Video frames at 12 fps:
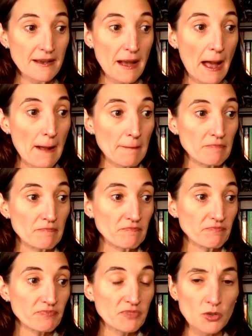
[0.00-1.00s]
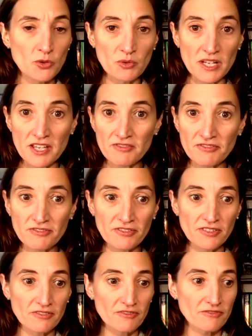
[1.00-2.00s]
um, grief
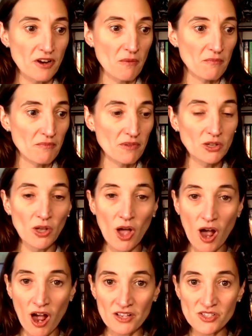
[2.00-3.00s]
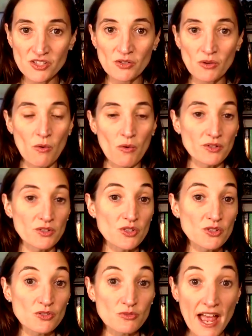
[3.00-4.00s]
from loss or
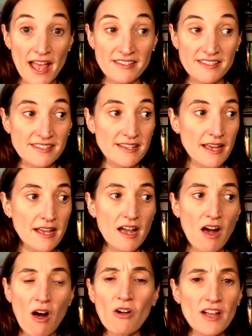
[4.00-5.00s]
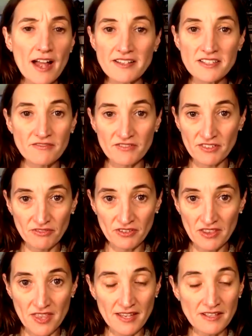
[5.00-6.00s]
stress, all kinds of
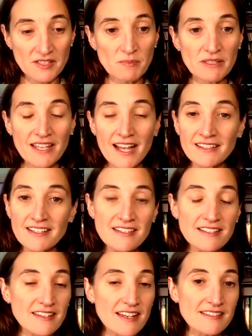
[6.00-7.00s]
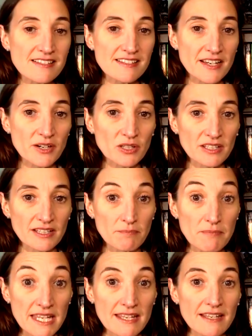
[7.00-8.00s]
different things. But that doesn't necessarily
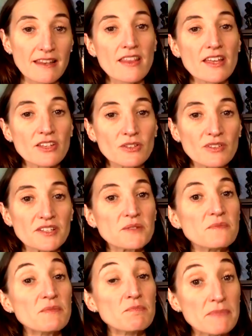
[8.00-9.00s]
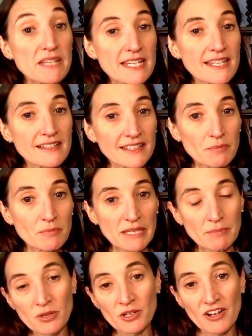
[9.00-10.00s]
mean that you need to immediately be
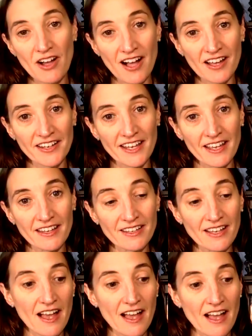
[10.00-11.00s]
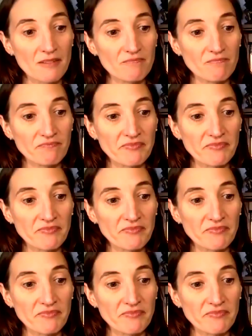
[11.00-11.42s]
put on a um,